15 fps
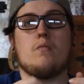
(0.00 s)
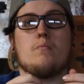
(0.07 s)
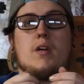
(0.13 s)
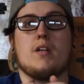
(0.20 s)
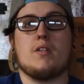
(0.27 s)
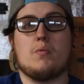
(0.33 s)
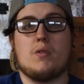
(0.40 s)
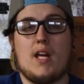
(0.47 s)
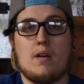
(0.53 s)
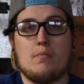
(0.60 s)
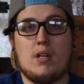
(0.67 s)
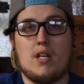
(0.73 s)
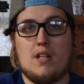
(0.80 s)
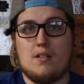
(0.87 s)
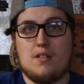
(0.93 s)
because what that
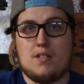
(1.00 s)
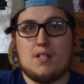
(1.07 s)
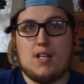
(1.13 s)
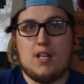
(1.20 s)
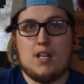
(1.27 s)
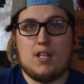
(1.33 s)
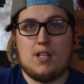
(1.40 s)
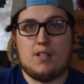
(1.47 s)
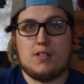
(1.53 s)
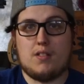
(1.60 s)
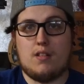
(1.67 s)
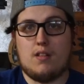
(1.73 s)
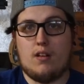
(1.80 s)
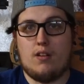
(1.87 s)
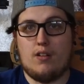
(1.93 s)
means
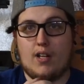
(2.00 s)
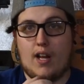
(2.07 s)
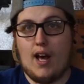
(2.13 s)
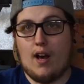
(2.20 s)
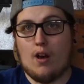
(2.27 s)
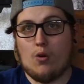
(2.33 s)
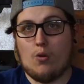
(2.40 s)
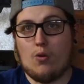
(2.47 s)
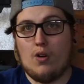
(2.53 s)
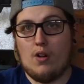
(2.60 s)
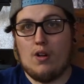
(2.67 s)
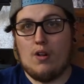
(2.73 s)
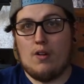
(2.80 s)
is now